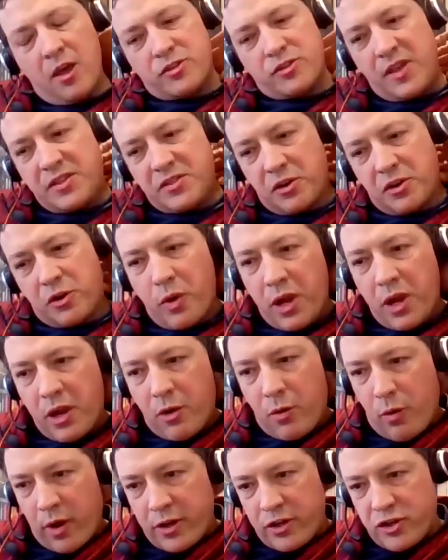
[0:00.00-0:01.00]
so that's a
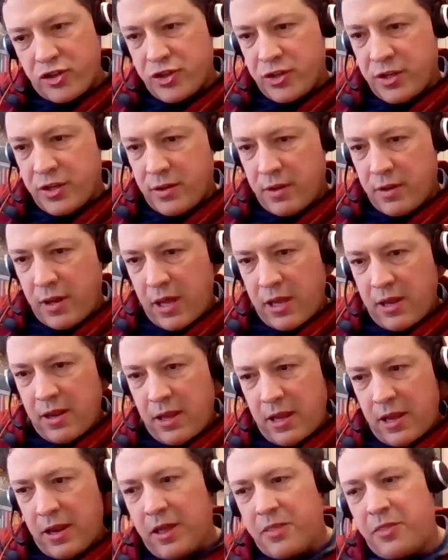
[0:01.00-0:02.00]
great question,
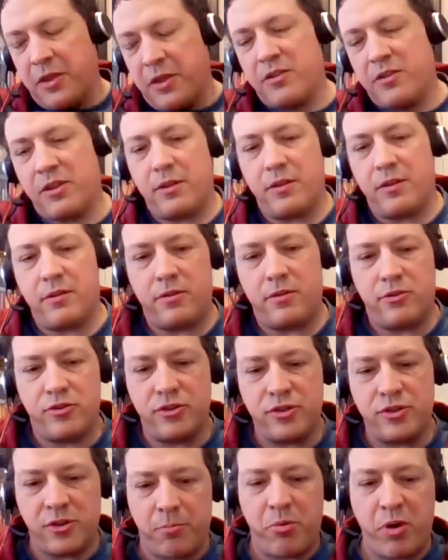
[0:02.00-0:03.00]
and I think that
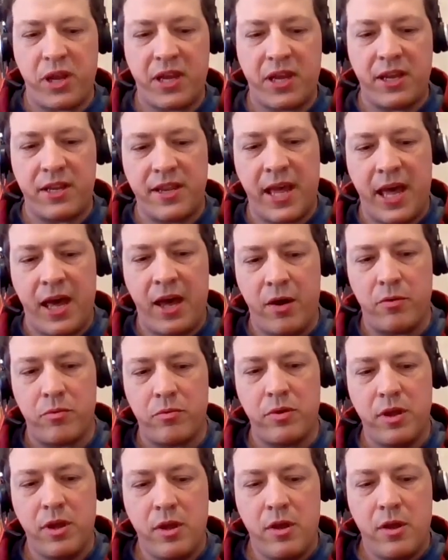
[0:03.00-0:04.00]
just to break it
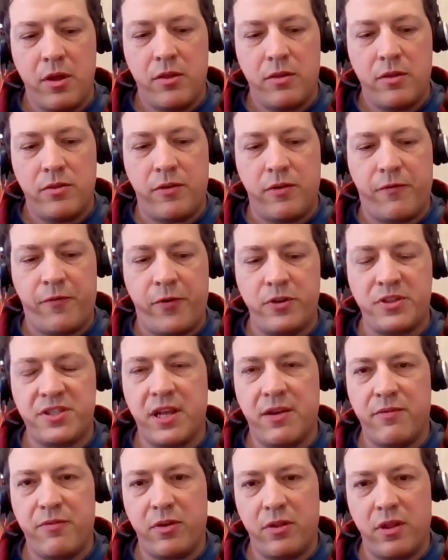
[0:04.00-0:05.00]
down, the
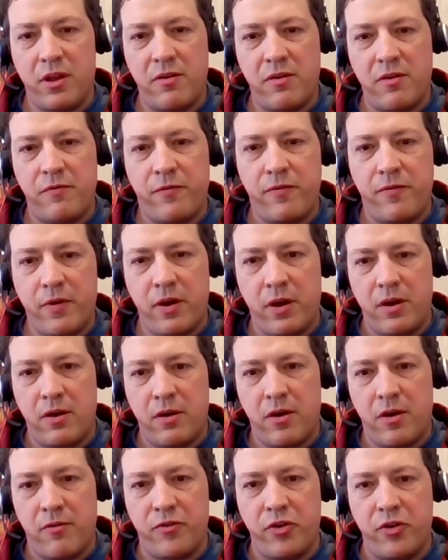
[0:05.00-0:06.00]
first level
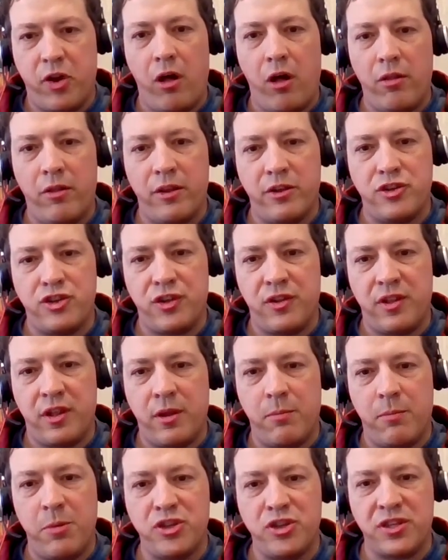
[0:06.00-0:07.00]
of knowledge in
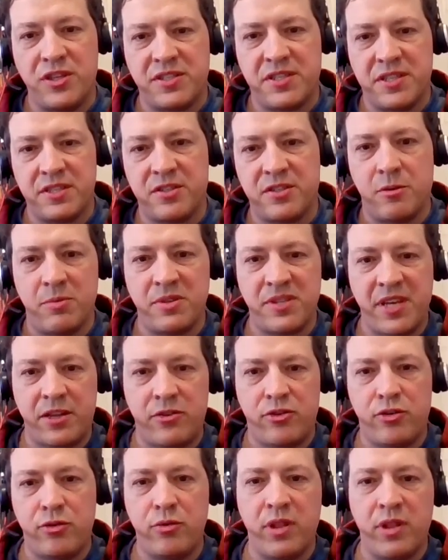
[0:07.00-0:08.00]
the imaging system is
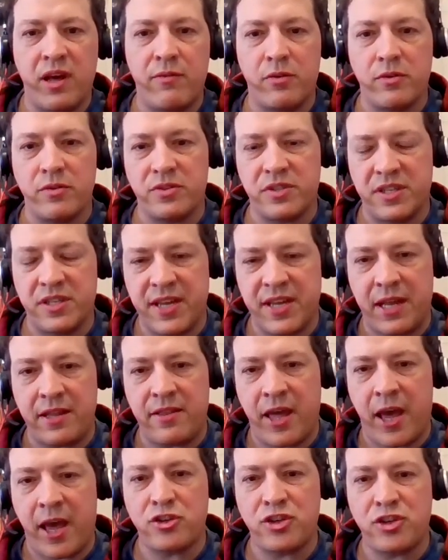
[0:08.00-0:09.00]
at two levels. It's
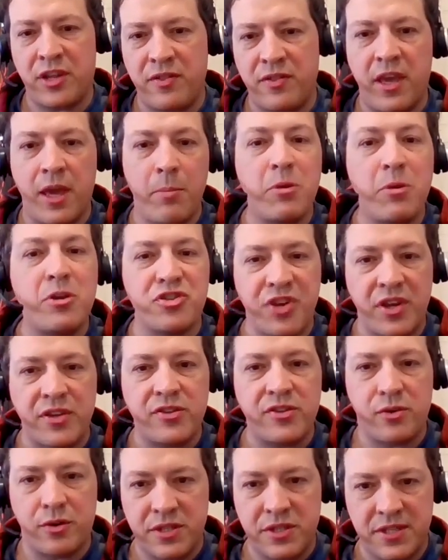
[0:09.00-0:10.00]
actually at the image
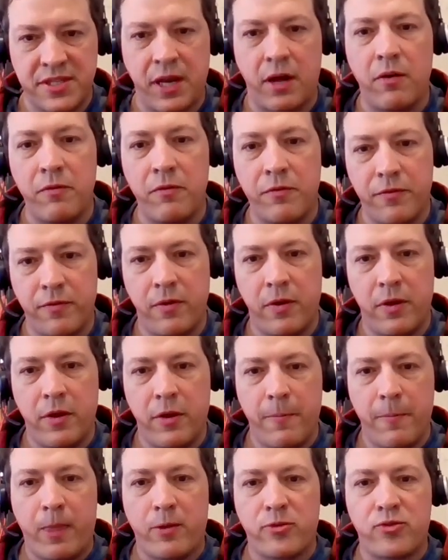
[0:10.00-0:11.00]
sensor itself.
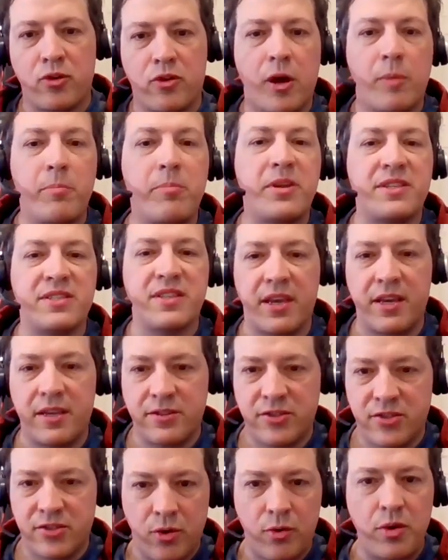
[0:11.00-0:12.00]
So companies
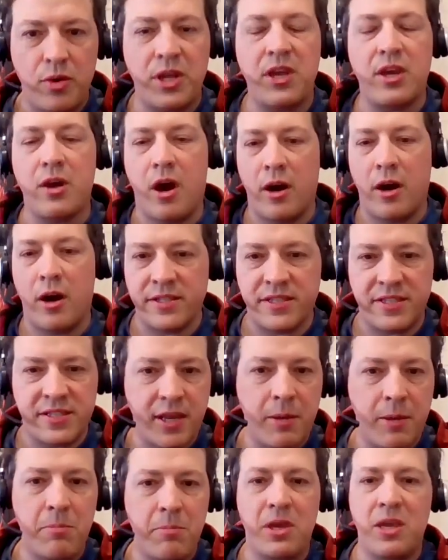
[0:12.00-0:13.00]
like Sony,
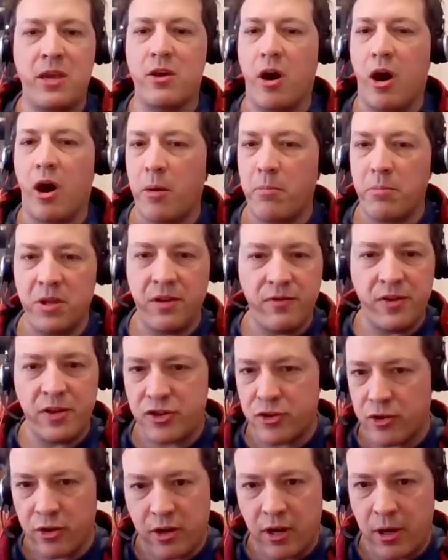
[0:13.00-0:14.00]
onsemi,
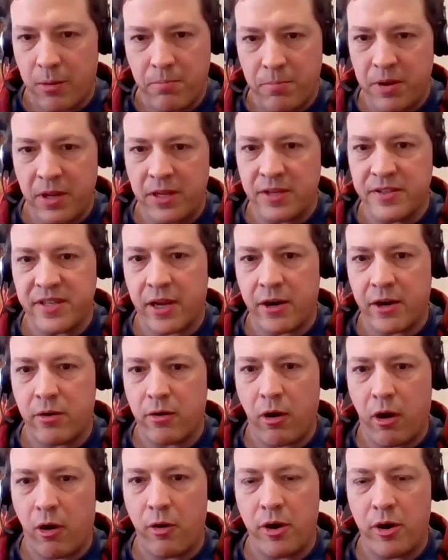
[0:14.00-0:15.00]
OmniVision are companies that
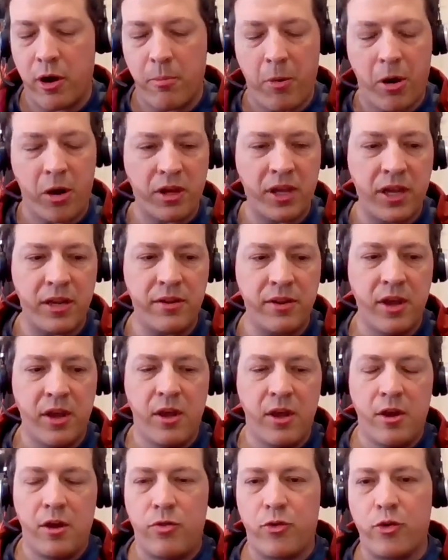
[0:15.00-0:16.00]
are in our market.
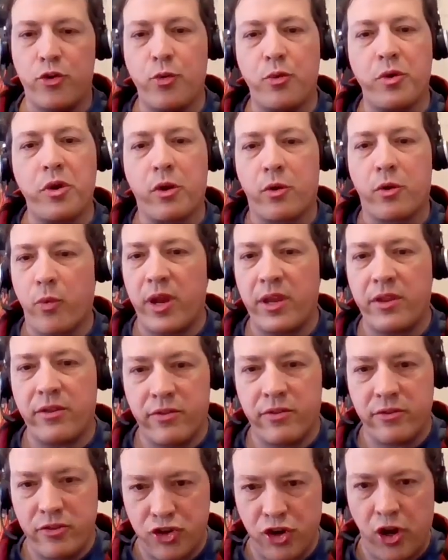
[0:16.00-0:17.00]
They're doing a great
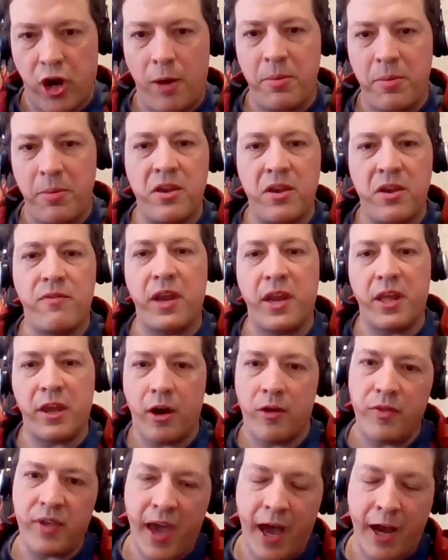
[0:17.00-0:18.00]
job innovating
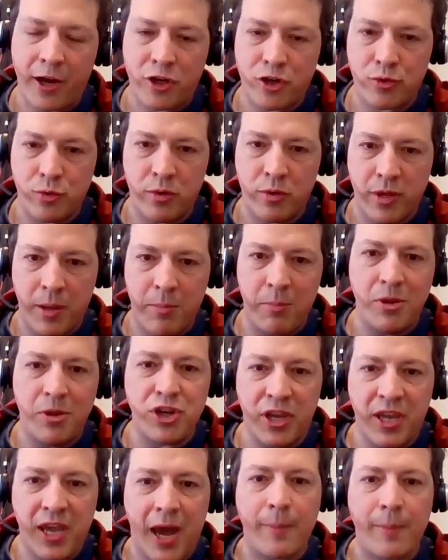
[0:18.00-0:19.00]
on the actual
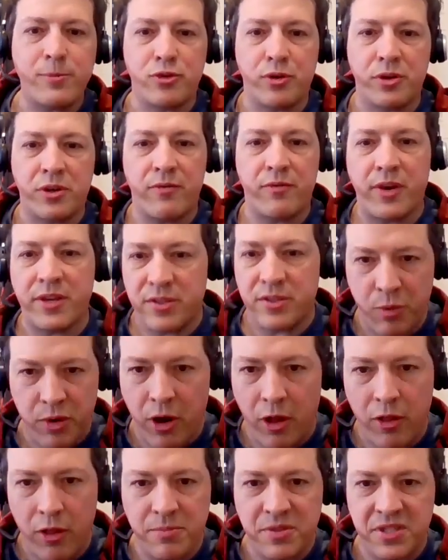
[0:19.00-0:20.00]
imaging capturing device. We
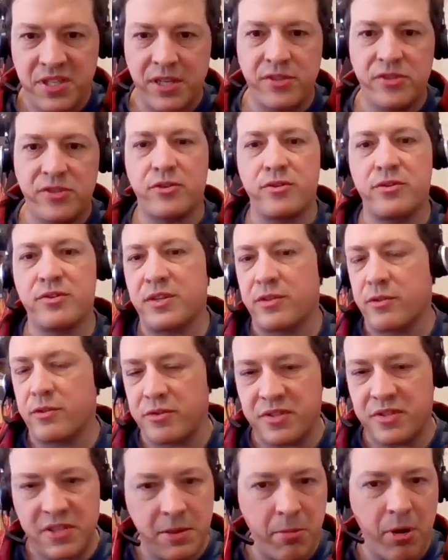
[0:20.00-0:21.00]
call them sensors, and they're
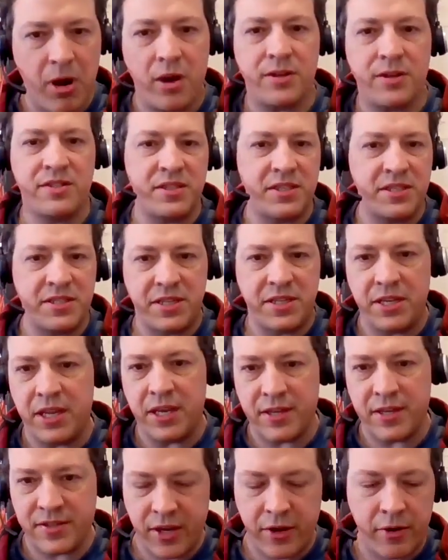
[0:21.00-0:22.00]
CMOS,
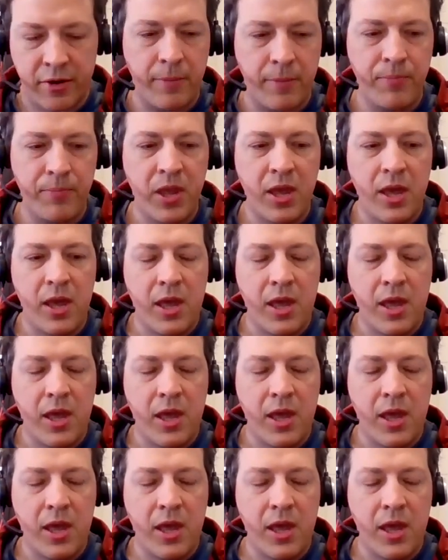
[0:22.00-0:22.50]
CCD, etc.